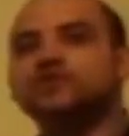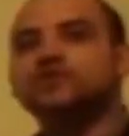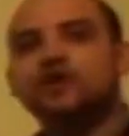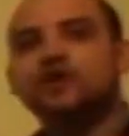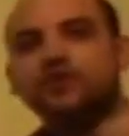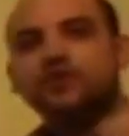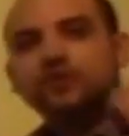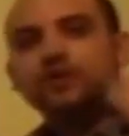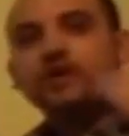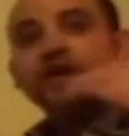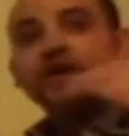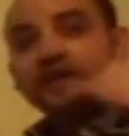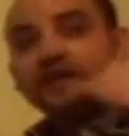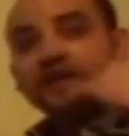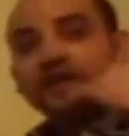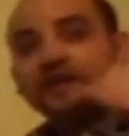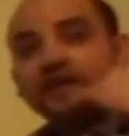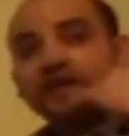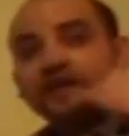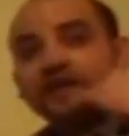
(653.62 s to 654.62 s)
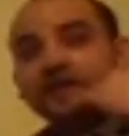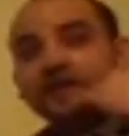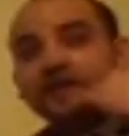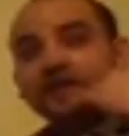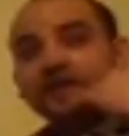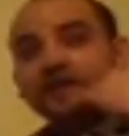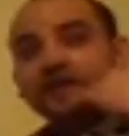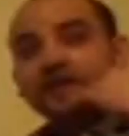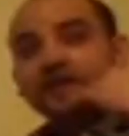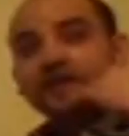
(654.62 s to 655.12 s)
wrong. No, it's needed.
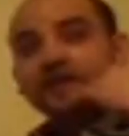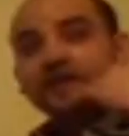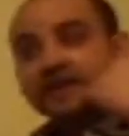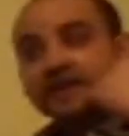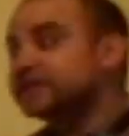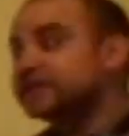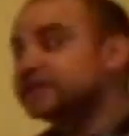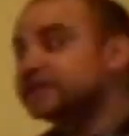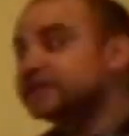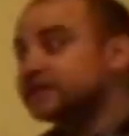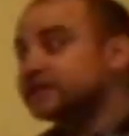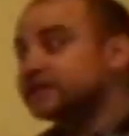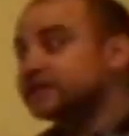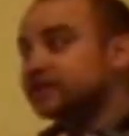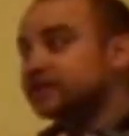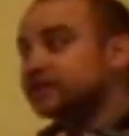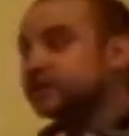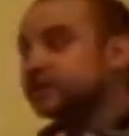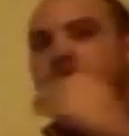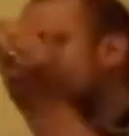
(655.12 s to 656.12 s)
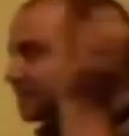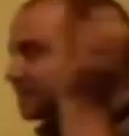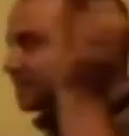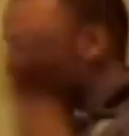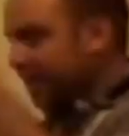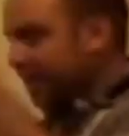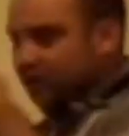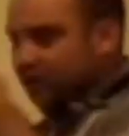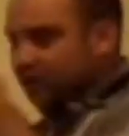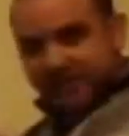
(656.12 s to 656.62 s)
But in the way that
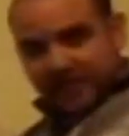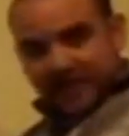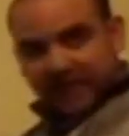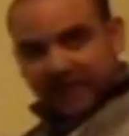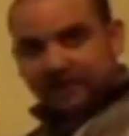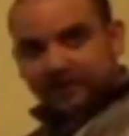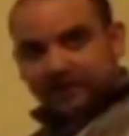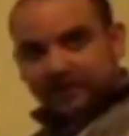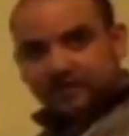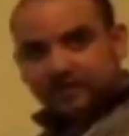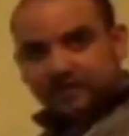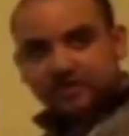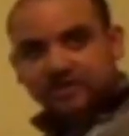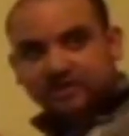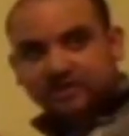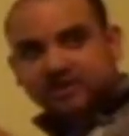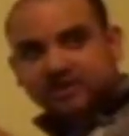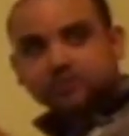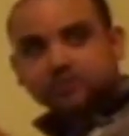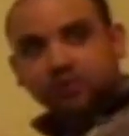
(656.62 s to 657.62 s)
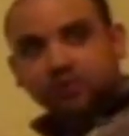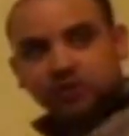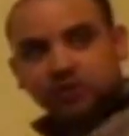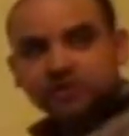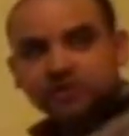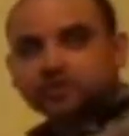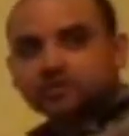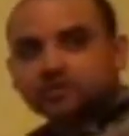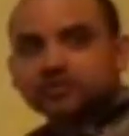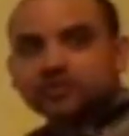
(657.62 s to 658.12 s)
they're saying this, this
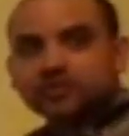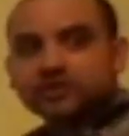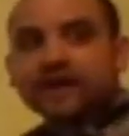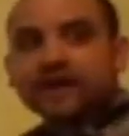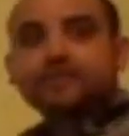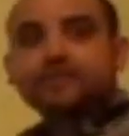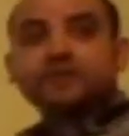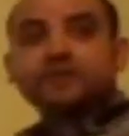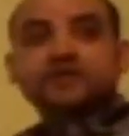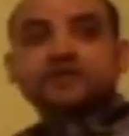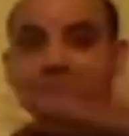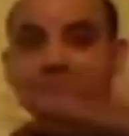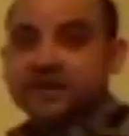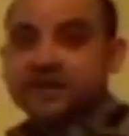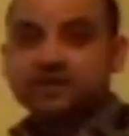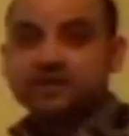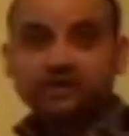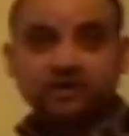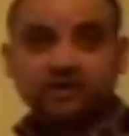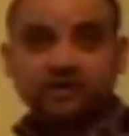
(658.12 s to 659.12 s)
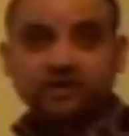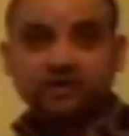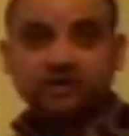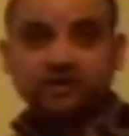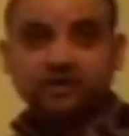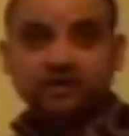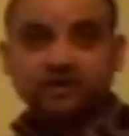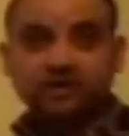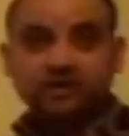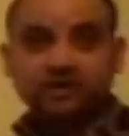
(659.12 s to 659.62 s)
person, which happens to be atheist,
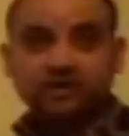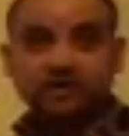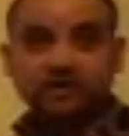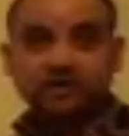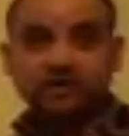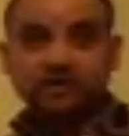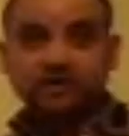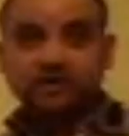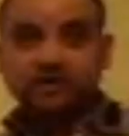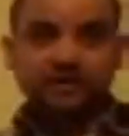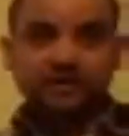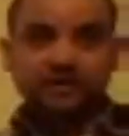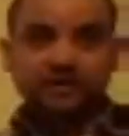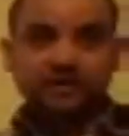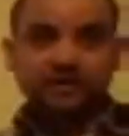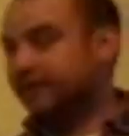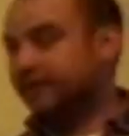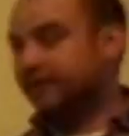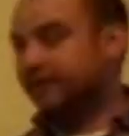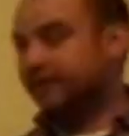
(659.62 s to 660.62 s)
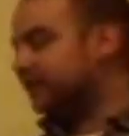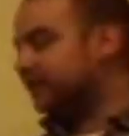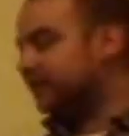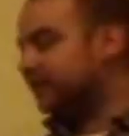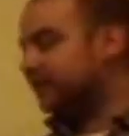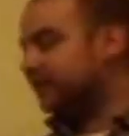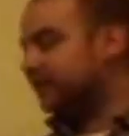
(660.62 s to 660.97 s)
I, I, would, I think that's what I